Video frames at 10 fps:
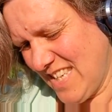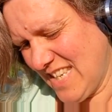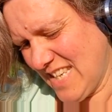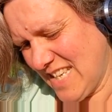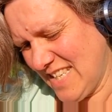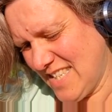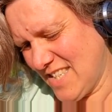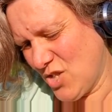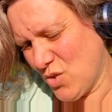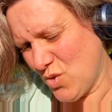
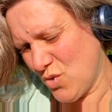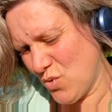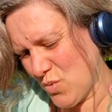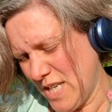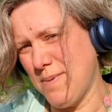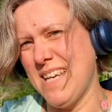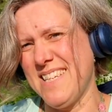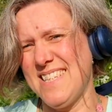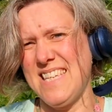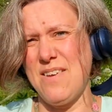it's 20
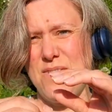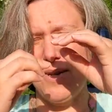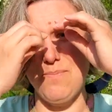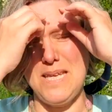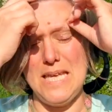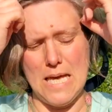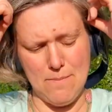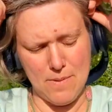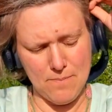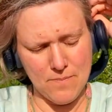past 7
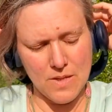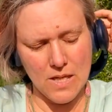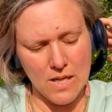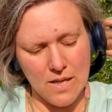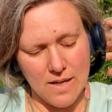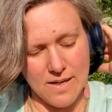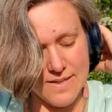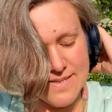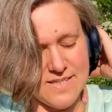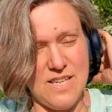p.m.
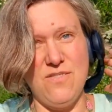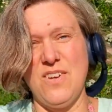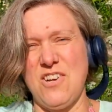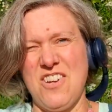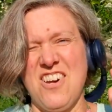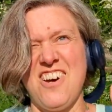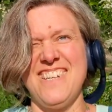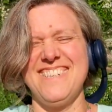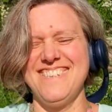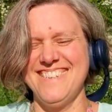It's still very
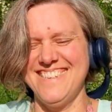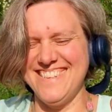hot.